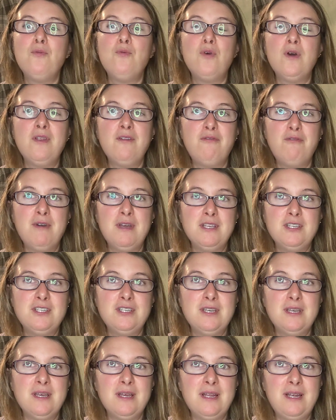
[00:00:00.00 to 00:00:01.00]
one of
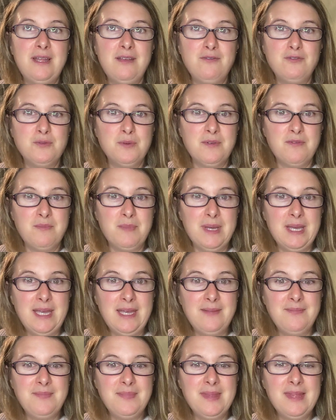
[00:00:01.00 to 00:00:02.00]
which lives with
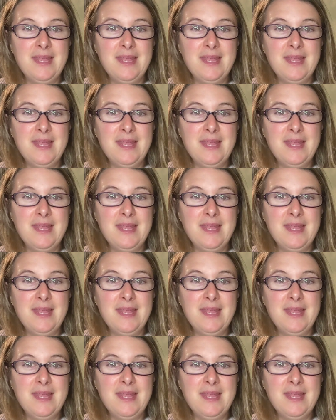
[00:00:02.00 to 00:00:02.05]
me